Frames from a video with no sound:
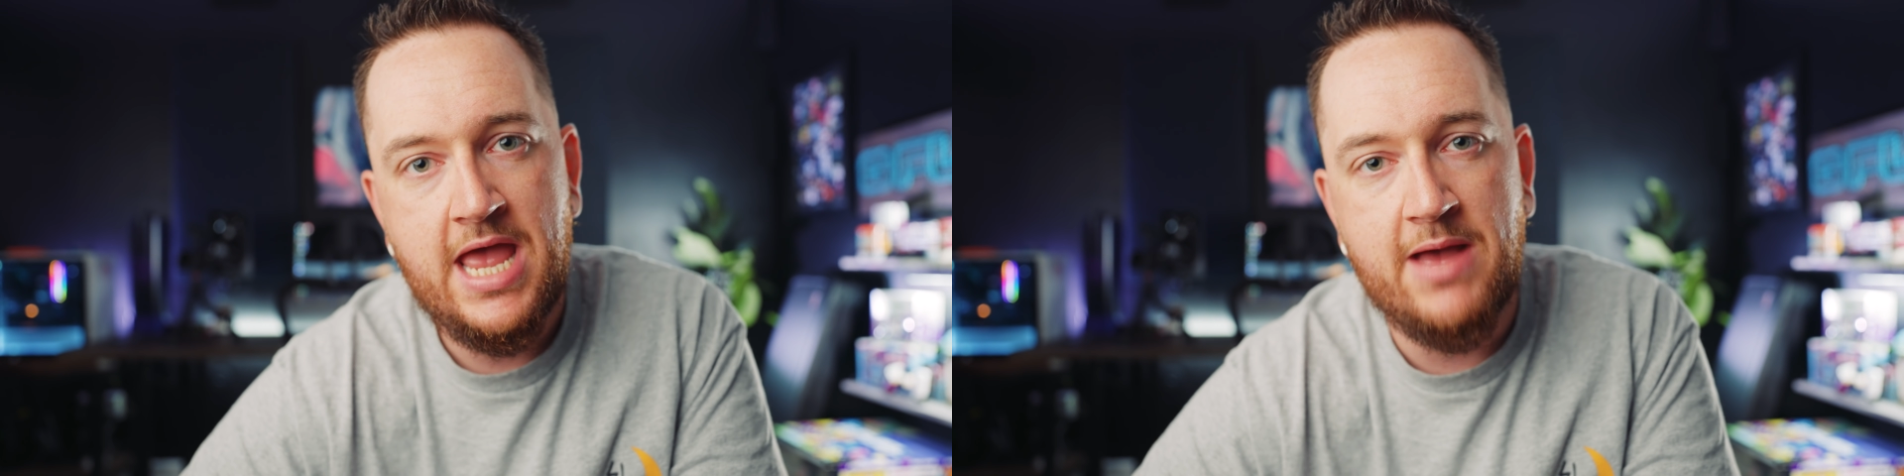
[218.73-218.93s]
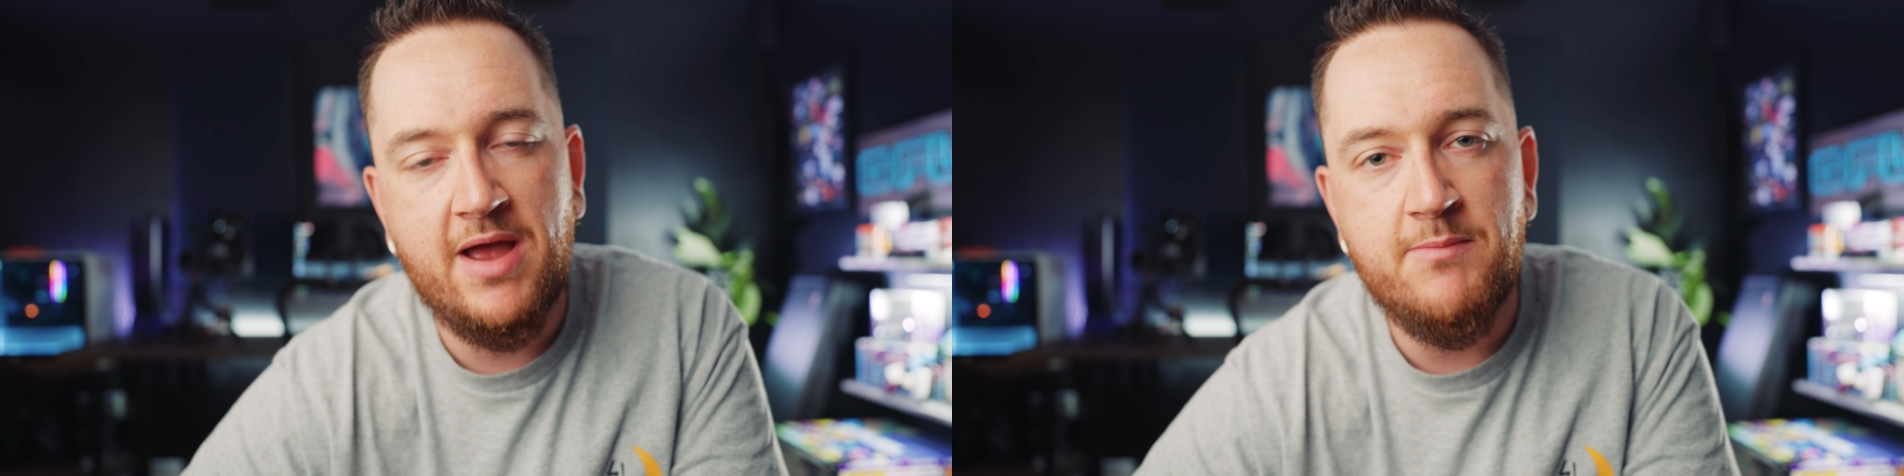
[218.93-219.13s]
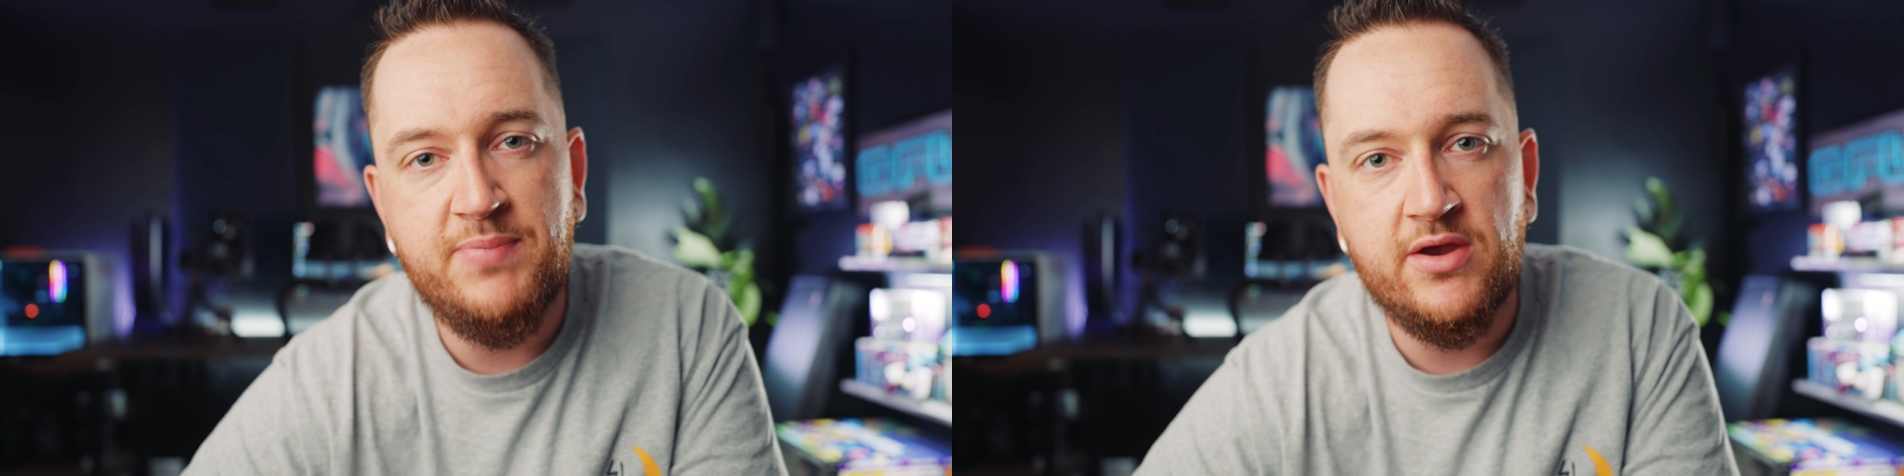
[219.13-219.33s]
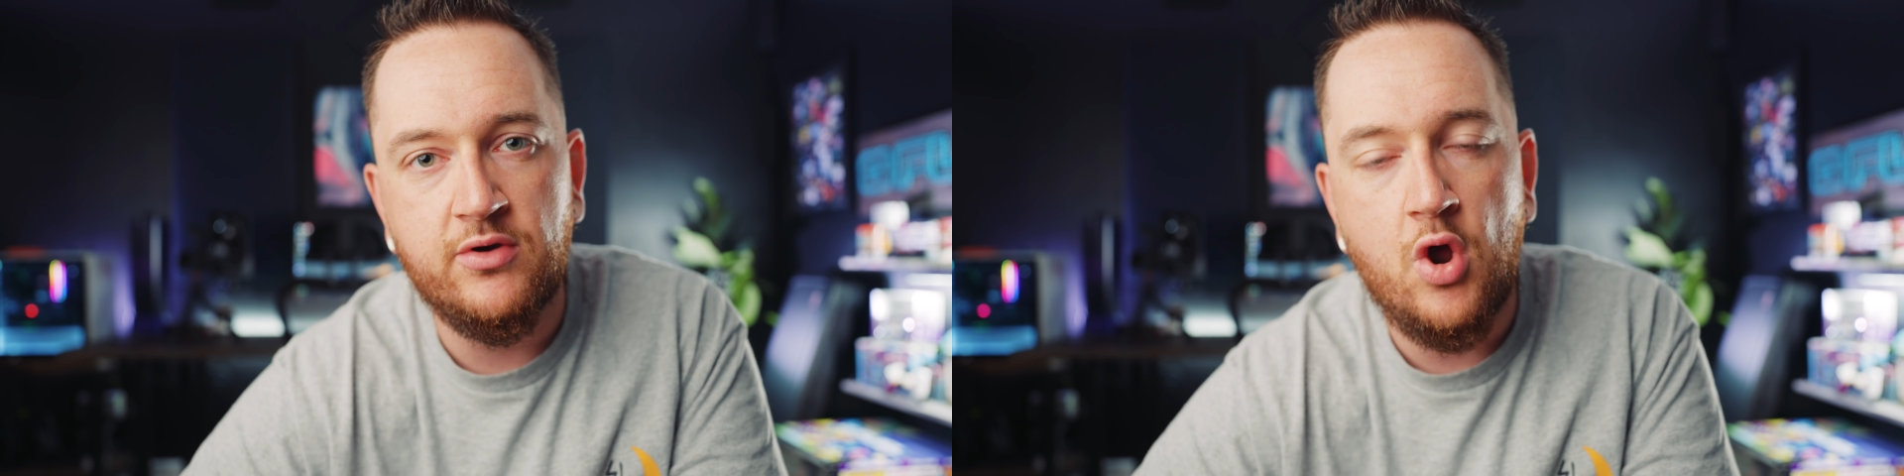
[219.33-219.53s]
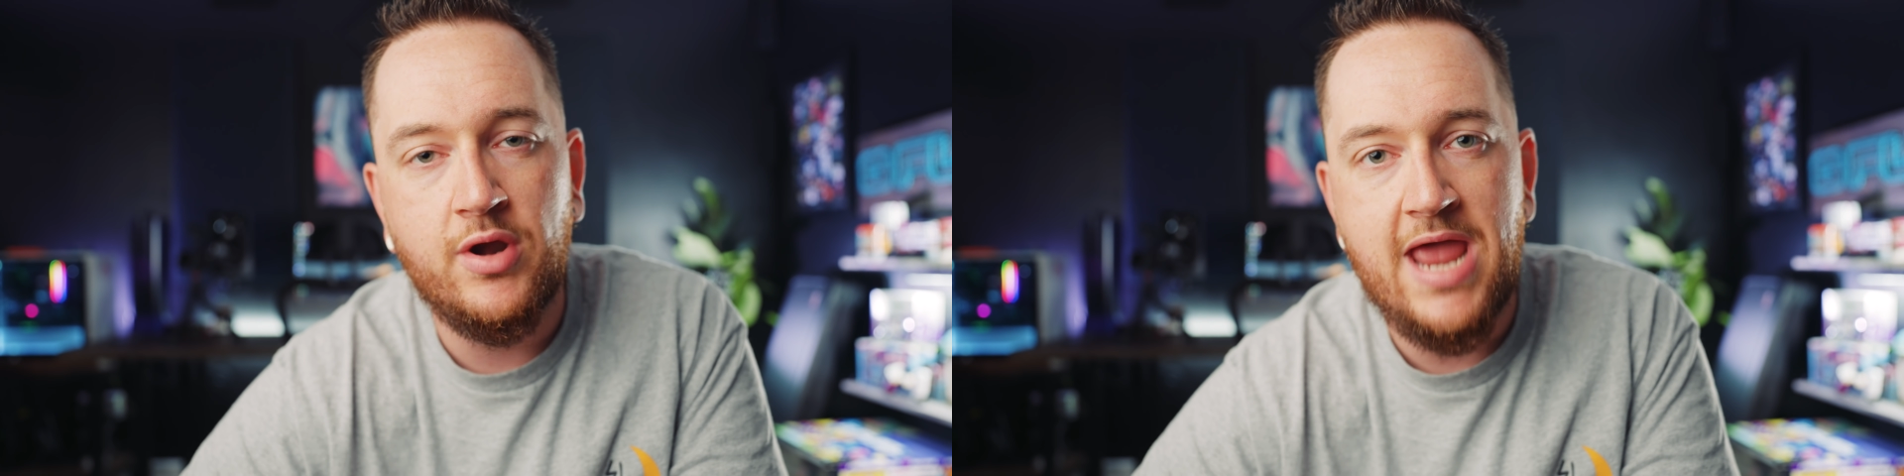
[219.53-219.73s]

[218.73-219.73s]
at my beard on